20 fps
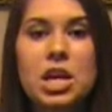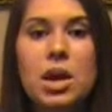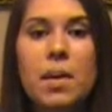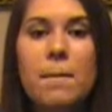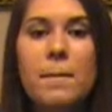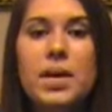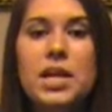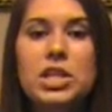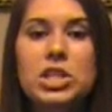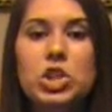
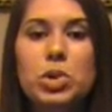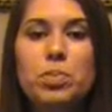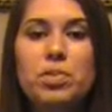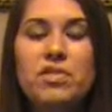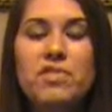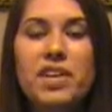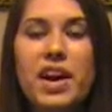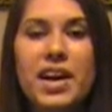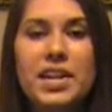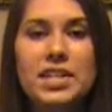means to
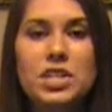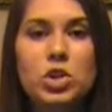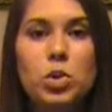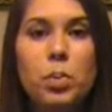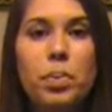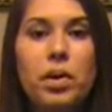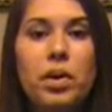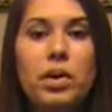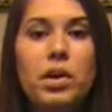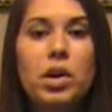provide
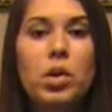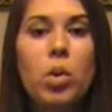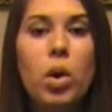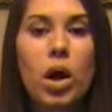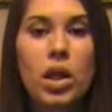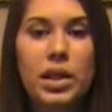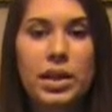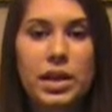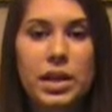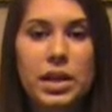superior
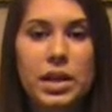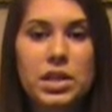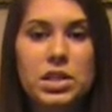quality,